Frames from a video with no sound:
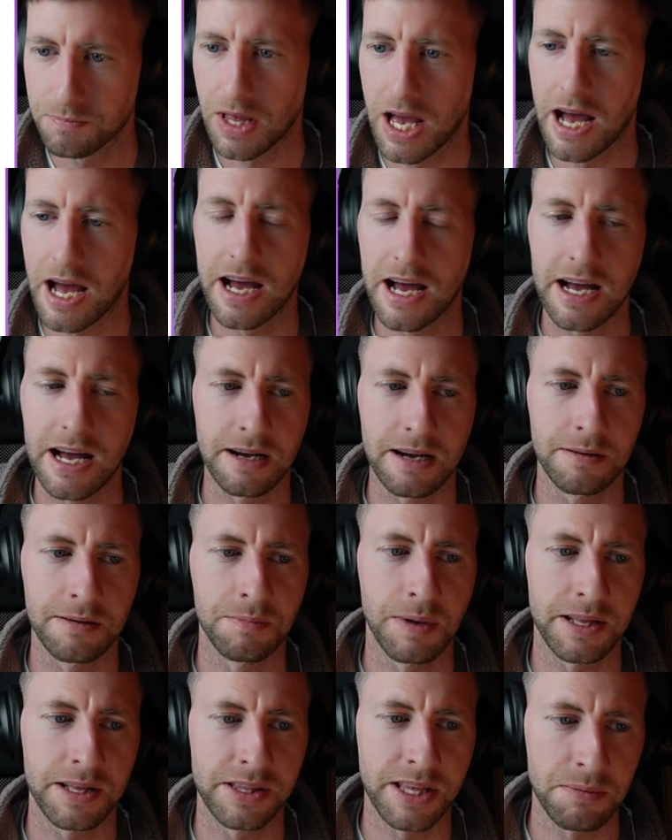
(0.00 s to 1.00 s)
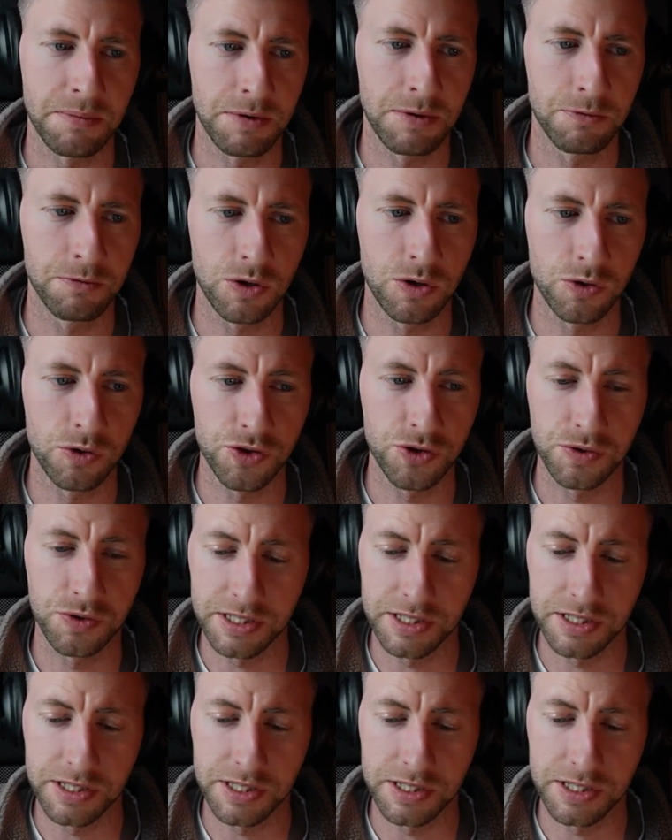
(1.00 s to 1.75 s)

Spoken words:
Then we will go through the